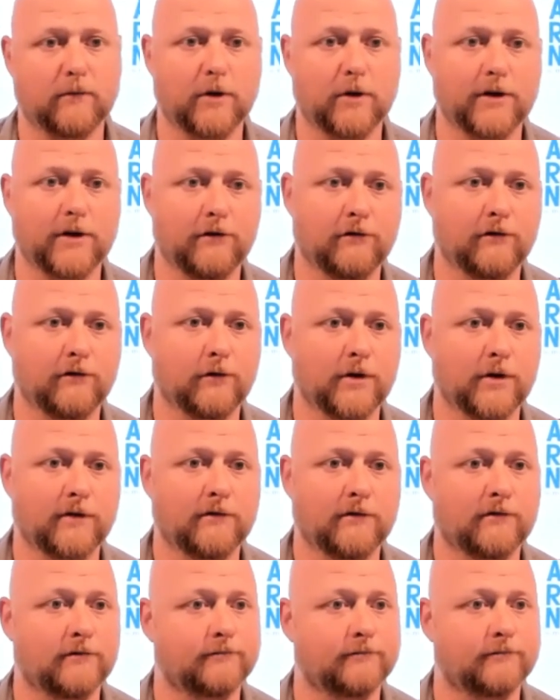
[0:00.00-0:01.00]

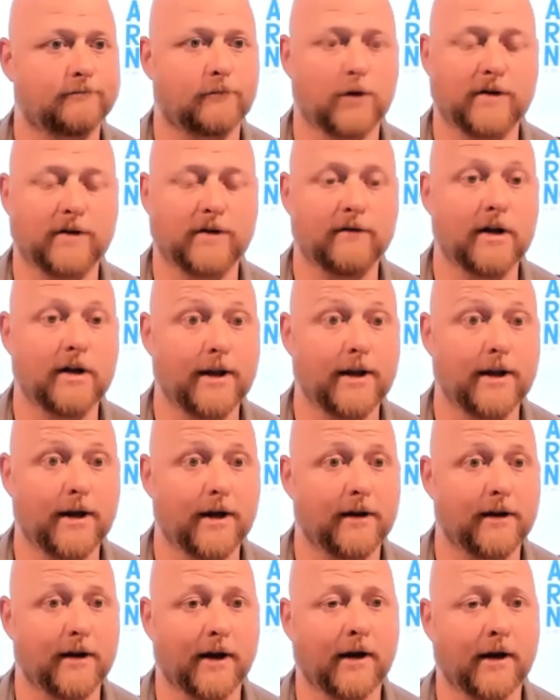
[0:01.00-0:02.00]
We've done
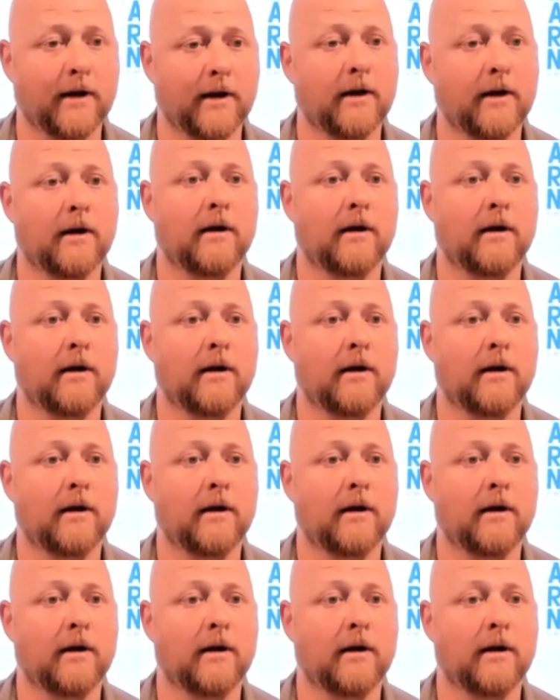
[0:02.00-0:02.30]
nothing.